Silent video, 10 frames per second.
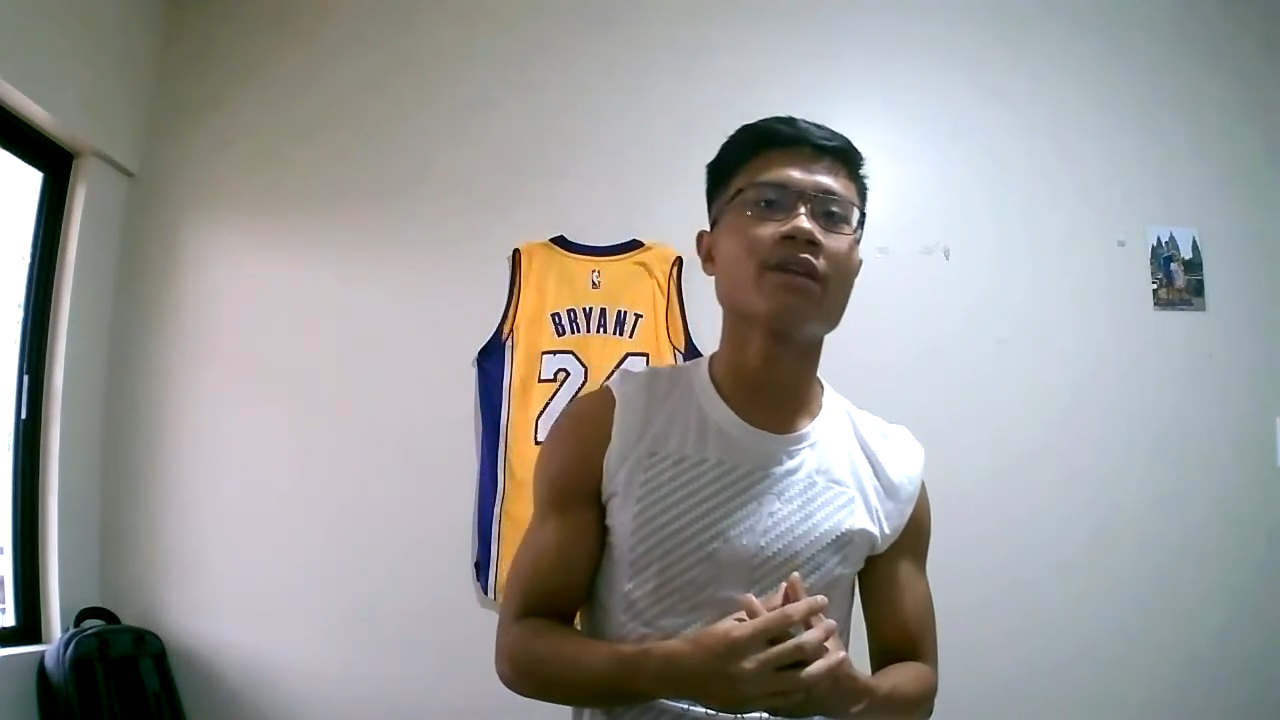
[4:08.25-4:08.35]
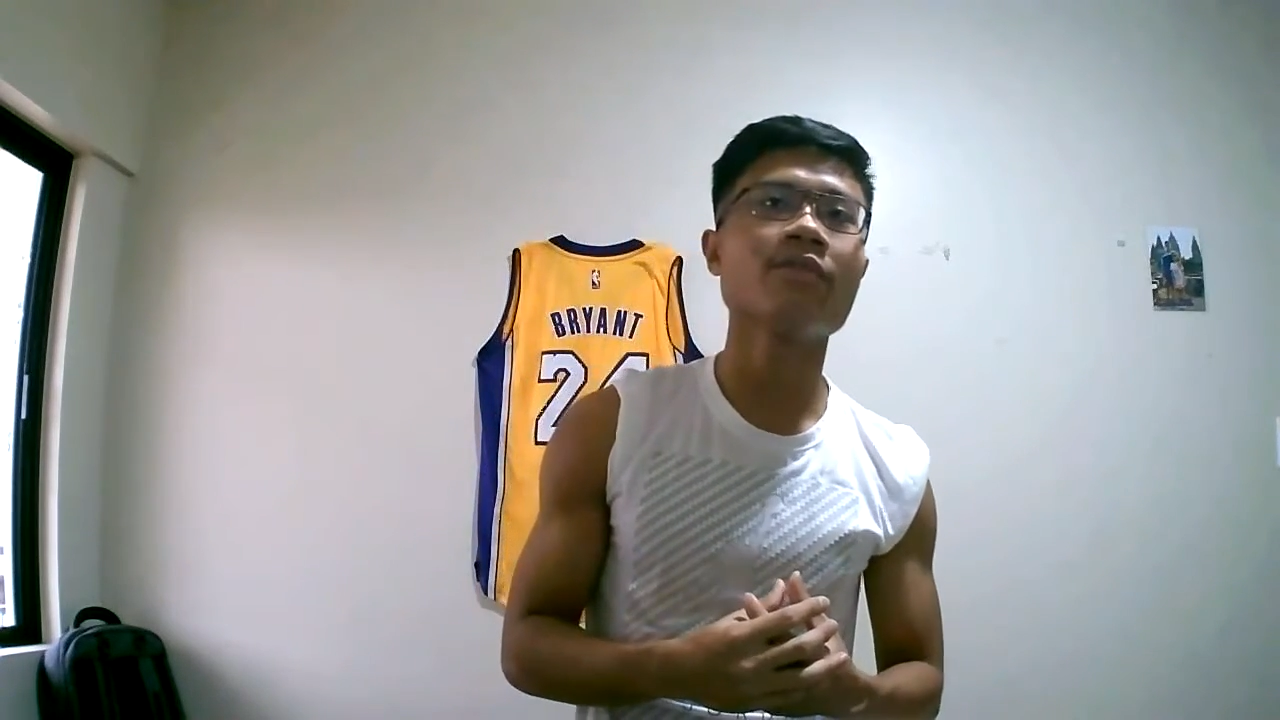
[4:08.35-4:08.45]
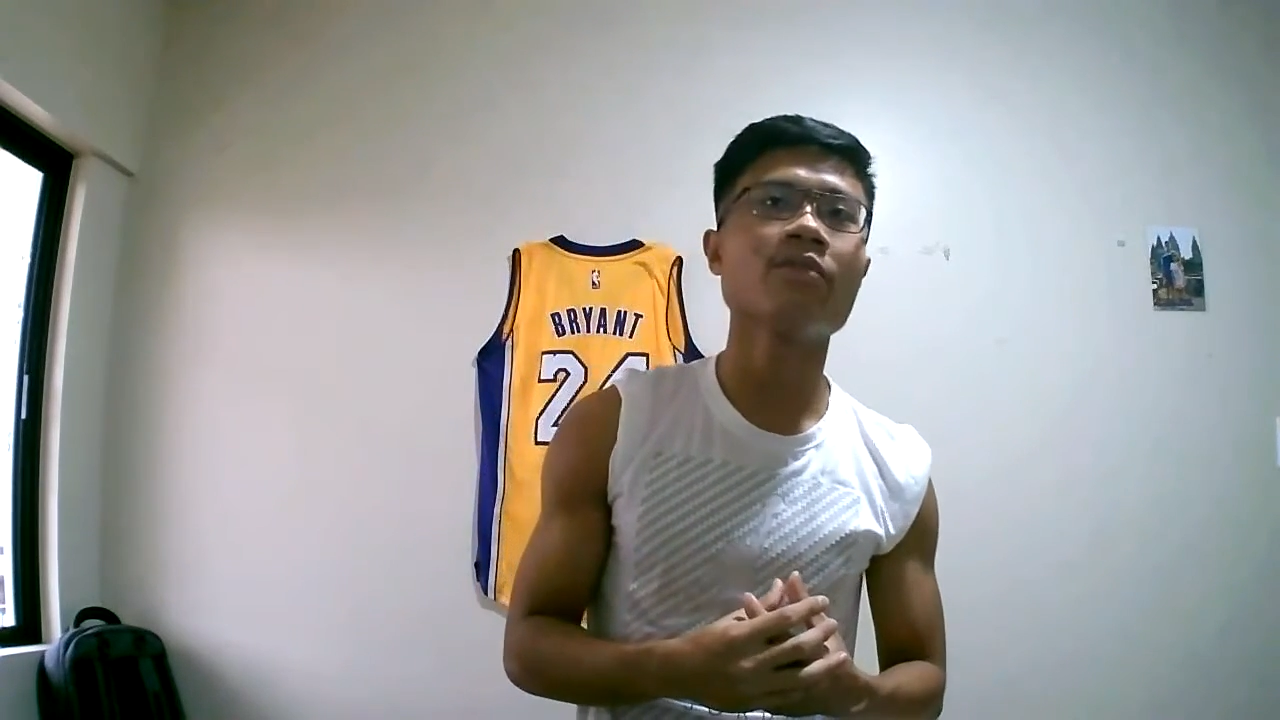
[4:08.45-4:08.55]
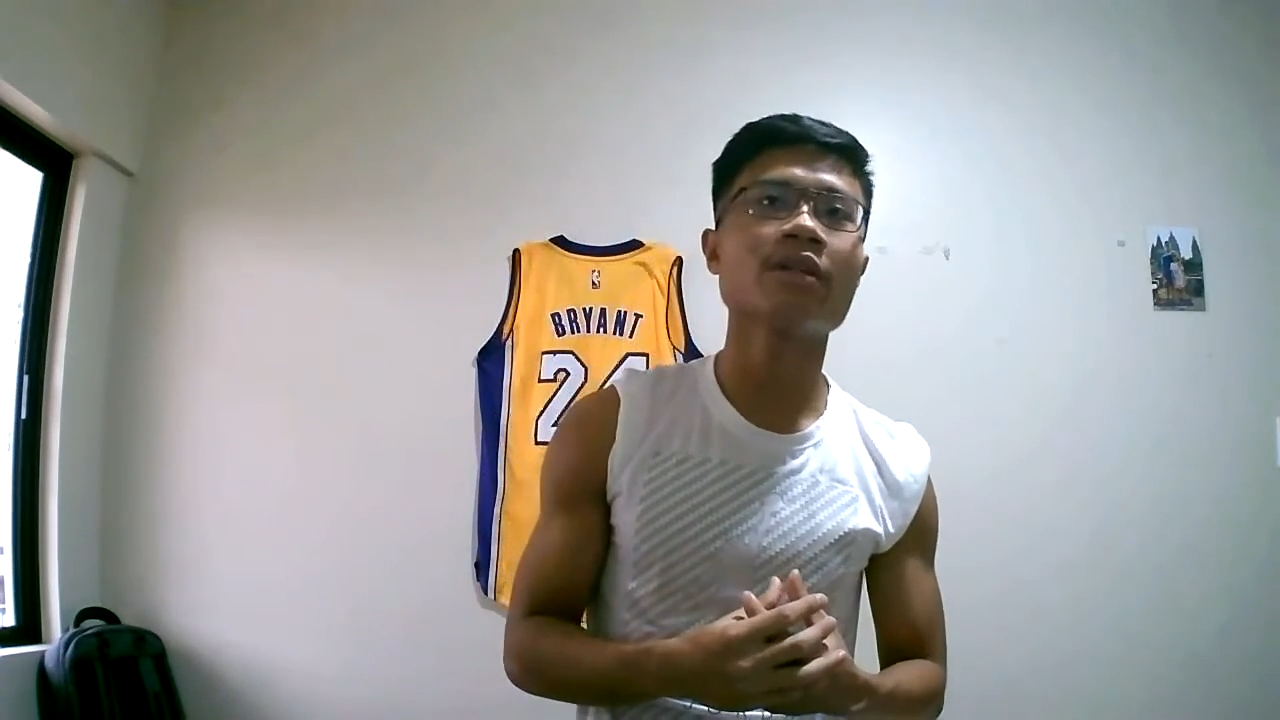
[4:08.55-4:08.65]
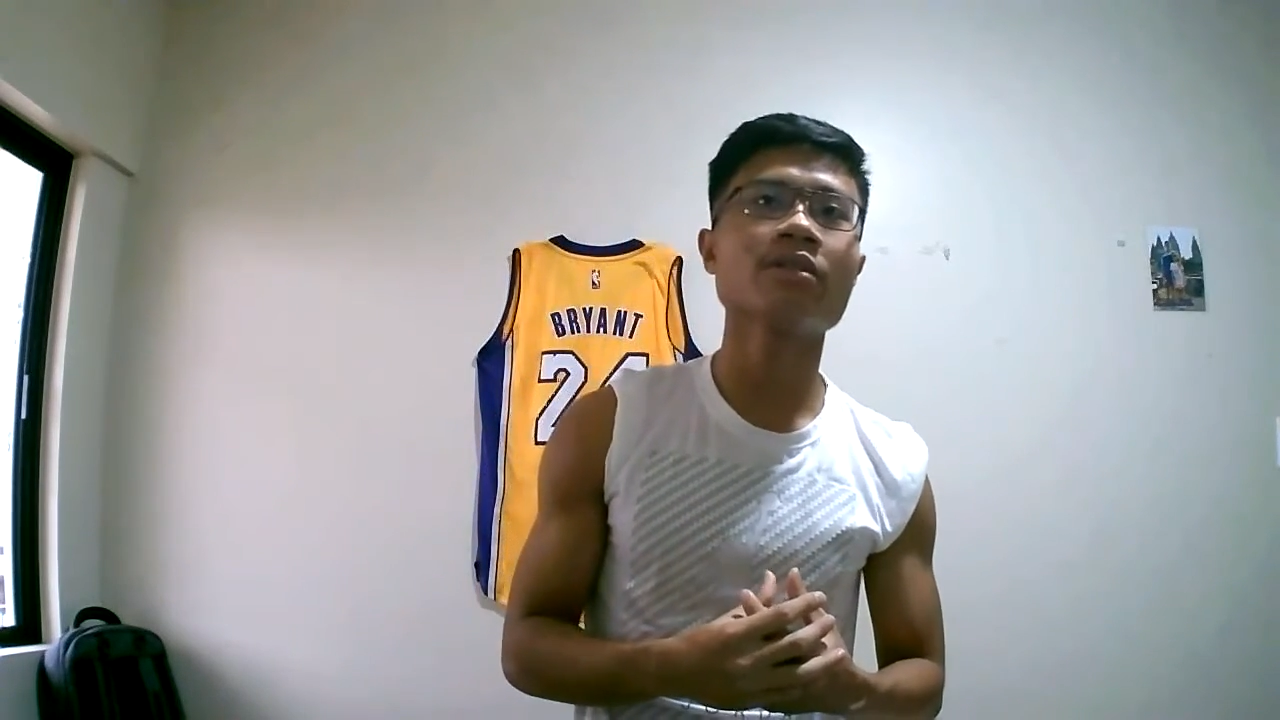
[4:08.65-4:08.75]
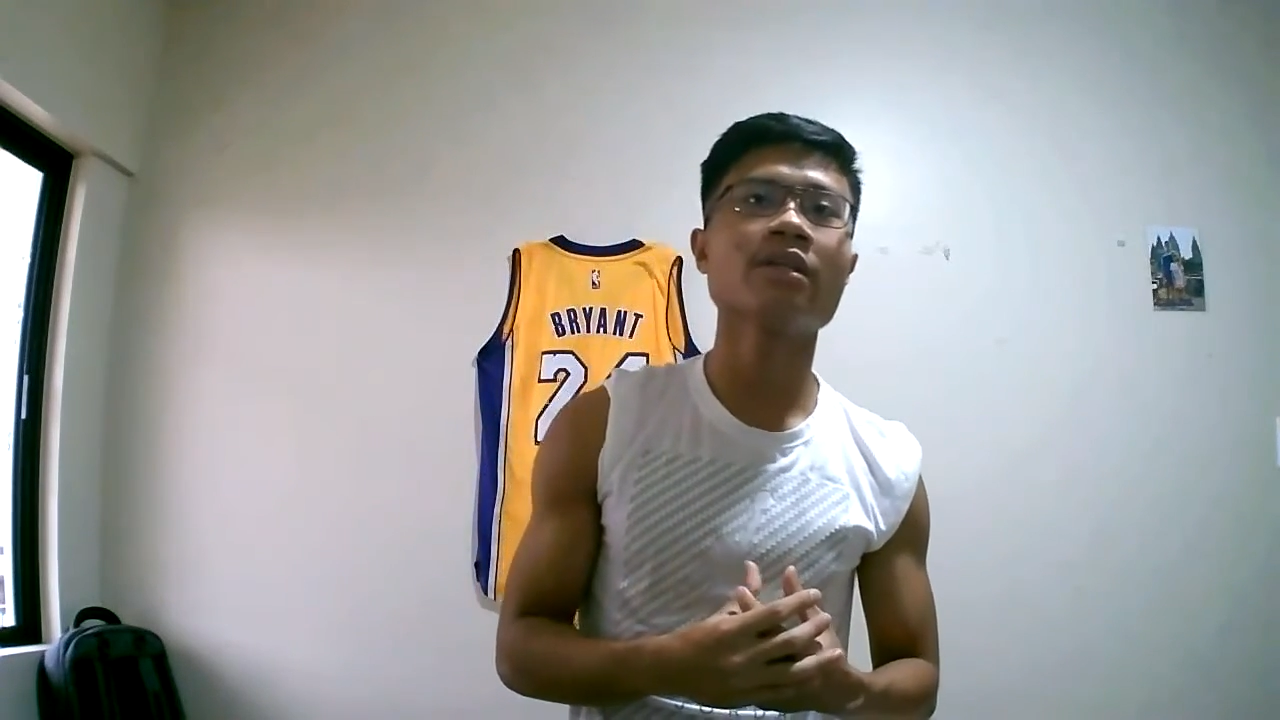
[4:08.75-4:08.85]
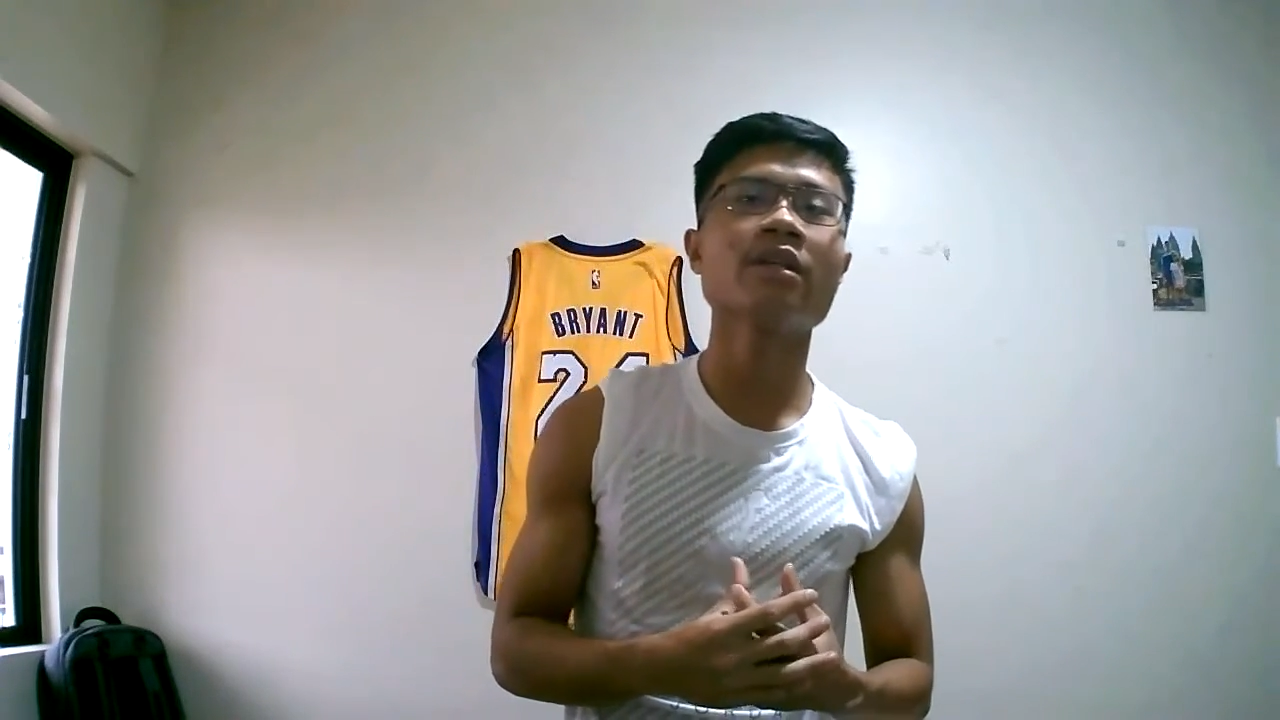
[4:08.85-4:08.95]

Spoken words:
If you want to